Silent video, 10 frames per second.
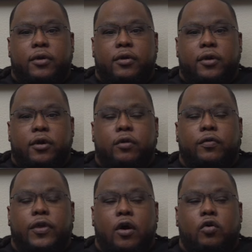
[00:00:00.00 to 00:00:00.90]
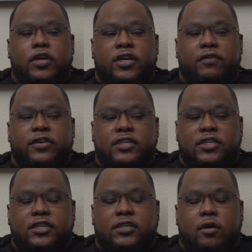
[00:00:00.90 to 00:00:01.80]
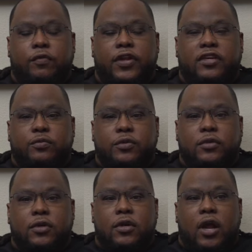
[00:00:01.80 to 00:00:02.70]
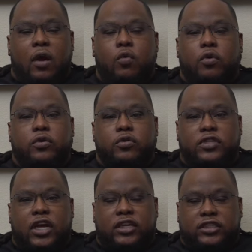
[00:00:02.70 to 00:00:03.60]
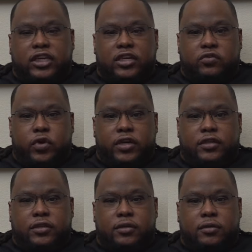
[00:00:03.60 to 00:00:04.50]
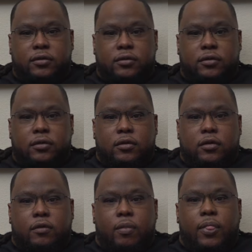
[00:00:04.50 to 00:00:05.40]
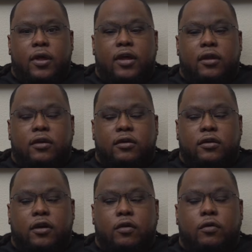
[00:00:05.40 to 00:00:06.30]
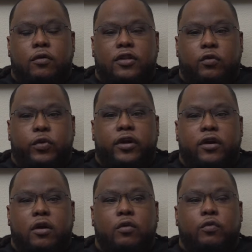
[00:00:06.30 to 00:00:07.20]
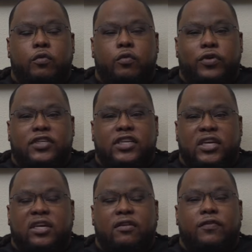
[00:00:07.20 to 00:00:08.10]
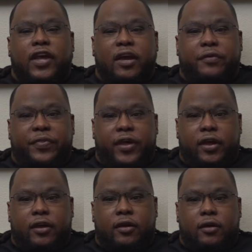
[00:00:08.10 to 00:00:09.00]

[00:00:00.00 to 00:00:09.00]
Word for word: You know, the only mm-hmm. difference is on this one, I won't do a second chance race. Okay. Okay. You know, the winner gonna receive mm-hmm. everything.